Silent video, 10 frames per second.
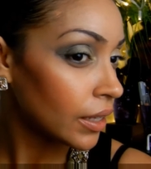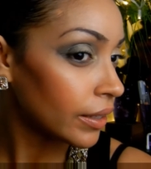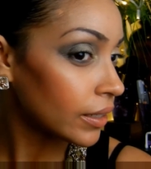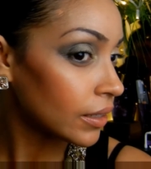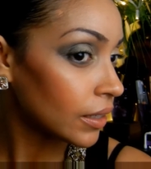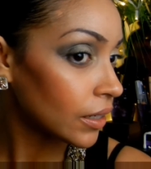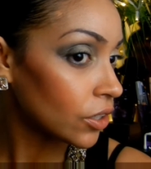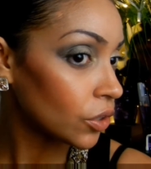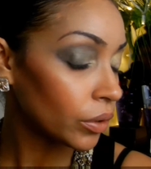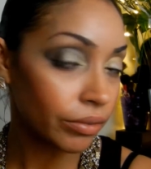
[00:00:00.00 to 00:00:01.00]
this
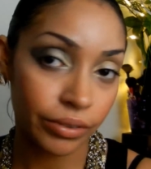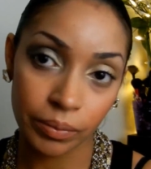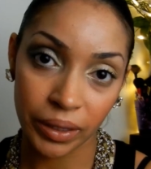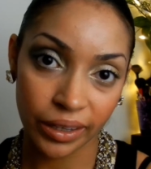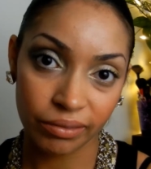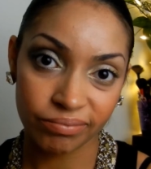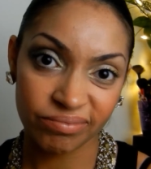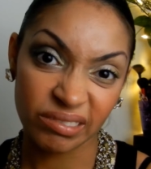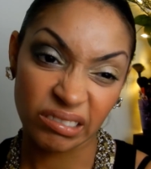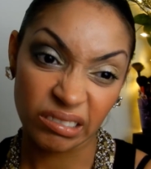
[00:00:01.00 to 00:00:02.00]
didn't do it for me.
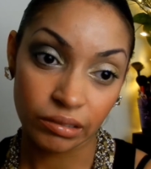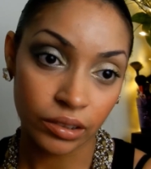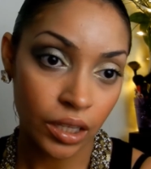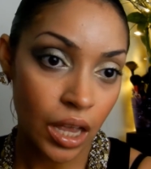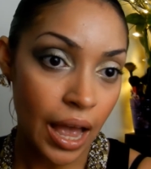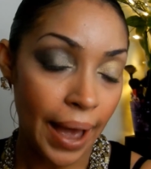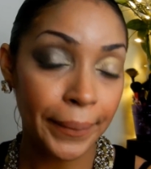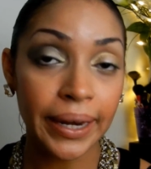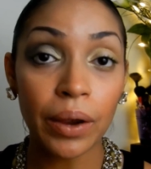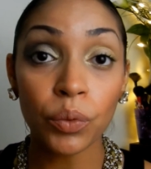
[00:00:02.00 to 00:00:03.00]
I
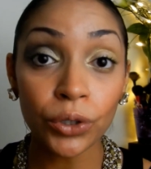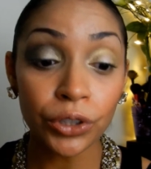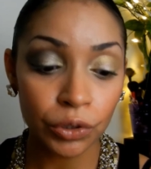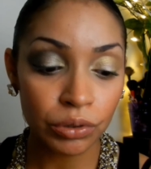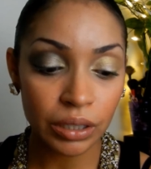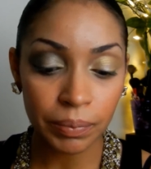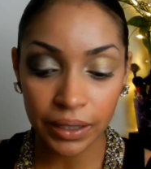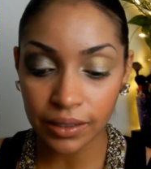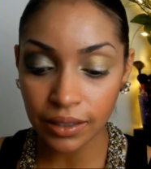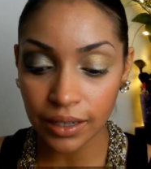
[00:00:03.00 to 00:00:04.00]
mean, I will use it
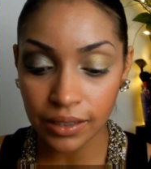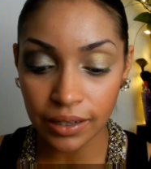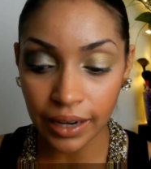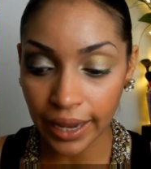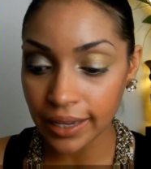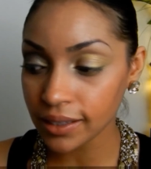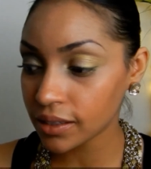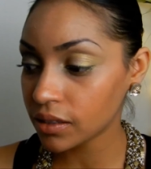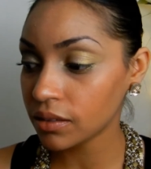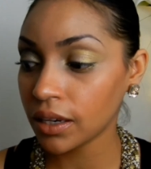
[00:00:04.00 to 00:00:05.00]
because it is a
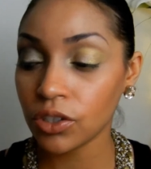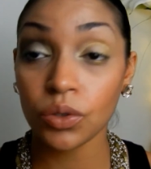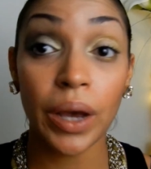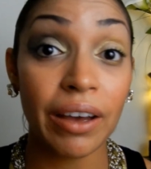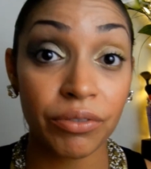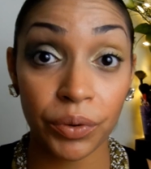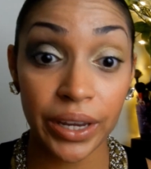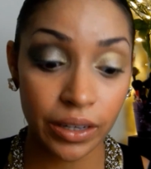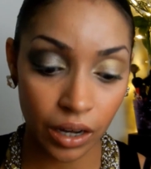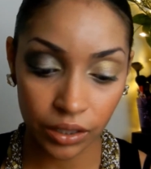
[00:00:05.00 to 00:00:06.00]
nice, they do have
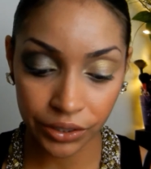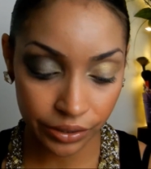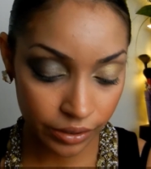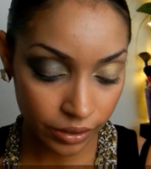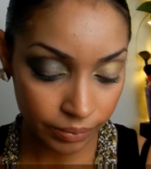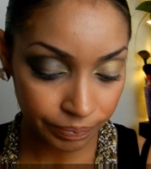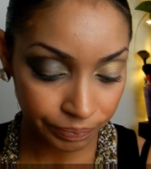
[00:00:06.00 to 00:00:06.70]
great colors,